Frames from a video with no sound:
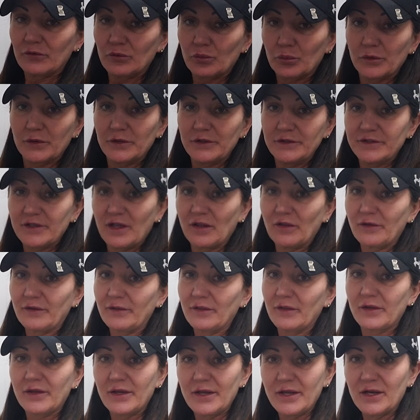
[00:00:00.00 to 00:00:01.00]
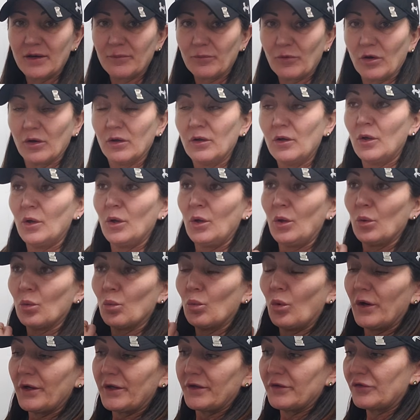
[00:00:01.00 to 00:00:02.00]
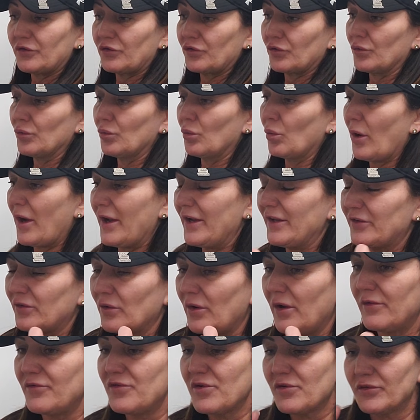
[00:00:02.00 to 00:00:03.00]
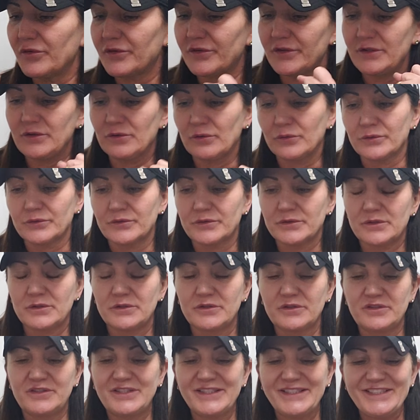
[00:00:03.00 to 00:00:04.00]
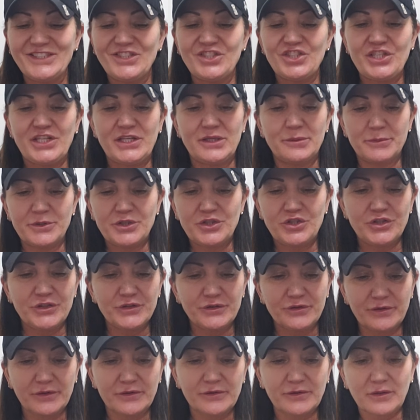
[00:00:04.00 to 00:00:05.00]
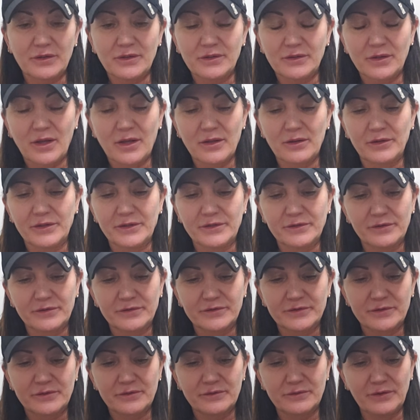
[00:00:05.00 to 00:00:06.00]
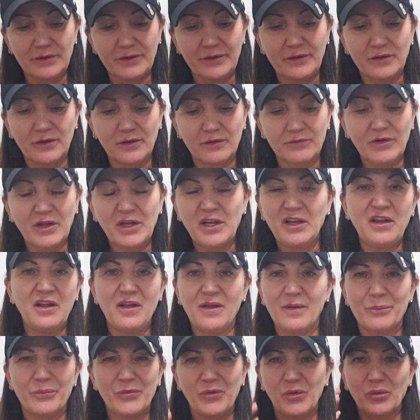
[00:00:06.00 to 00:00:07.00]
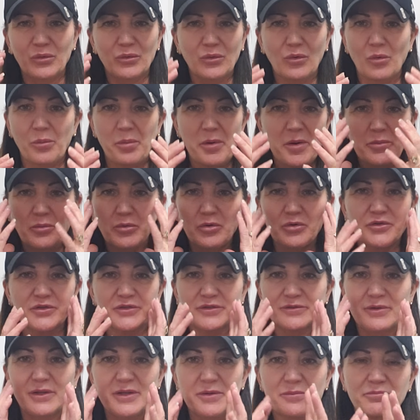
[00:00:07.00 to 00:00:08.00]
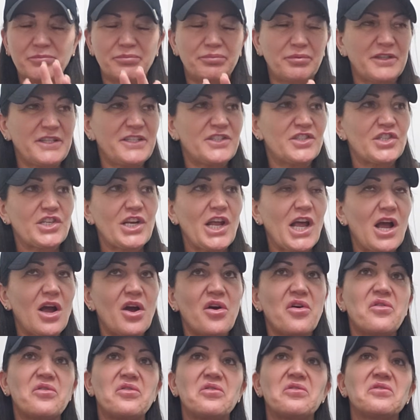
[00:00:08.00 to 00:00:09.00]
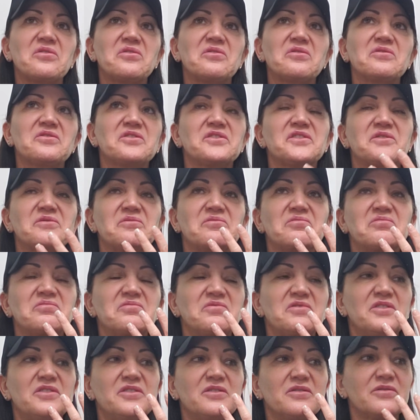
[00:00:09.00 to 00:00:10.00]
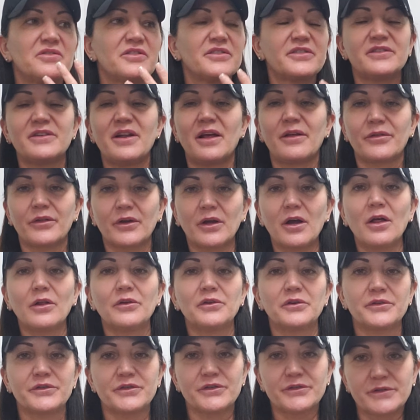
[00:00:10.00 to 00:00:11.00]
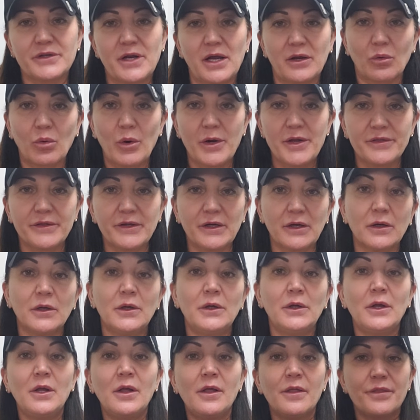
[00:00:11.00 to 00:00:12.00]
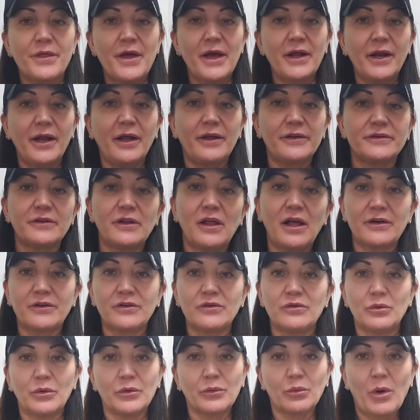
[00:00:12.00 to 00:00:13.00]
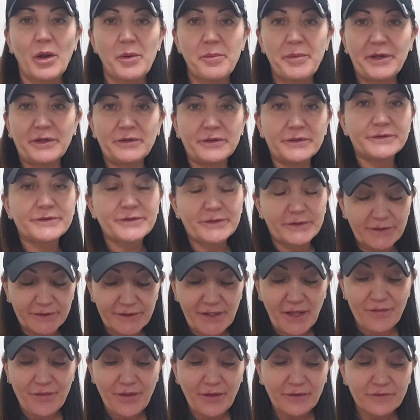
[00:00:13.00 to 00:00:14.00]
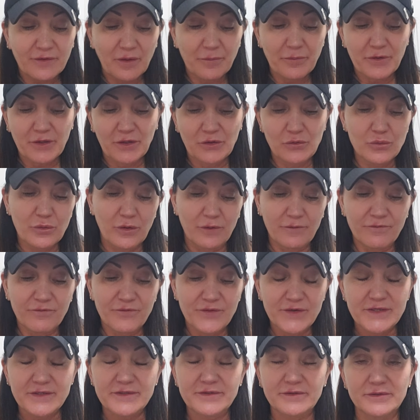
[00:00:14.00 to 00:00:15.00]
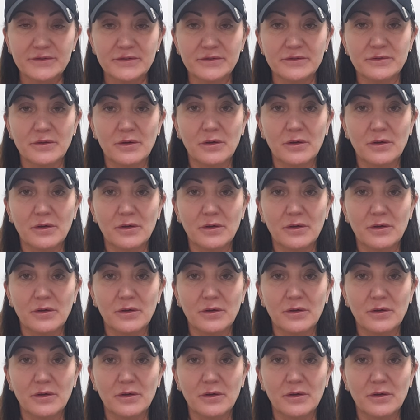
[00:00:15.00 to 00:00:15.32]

really telling the camera what is true white. So have you ever seen those dingy images, as like I like to think of, or people are just like bleached out, or they're just, you know, just not, the color is just not quite there. That has a lot to do with white balance. And again, that's something you can fix in